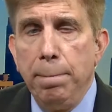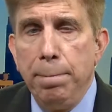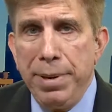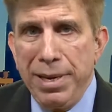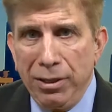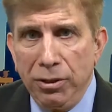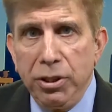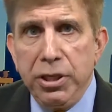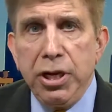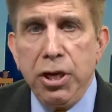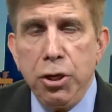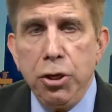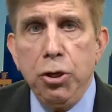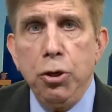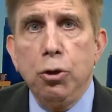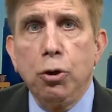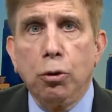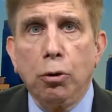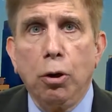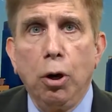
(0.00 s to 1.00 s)
billion
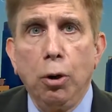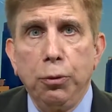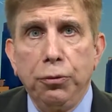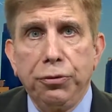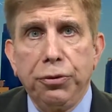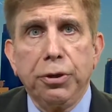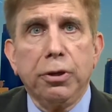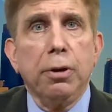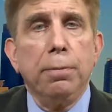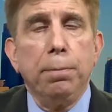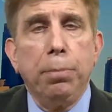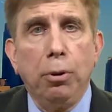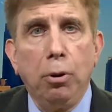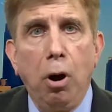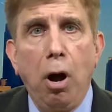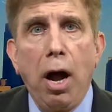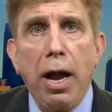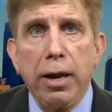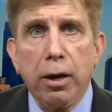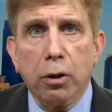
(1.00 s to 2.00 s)
euros to
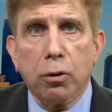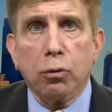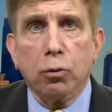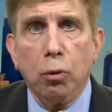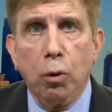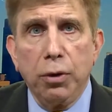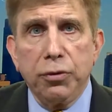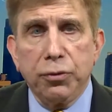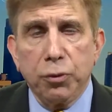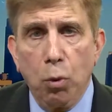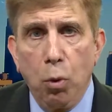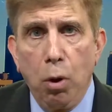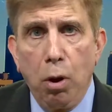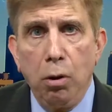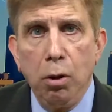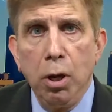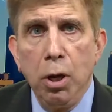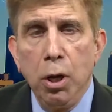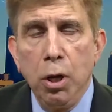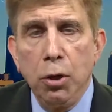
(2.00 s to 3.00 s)
comply across
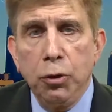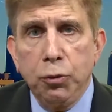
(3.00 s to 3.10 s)
all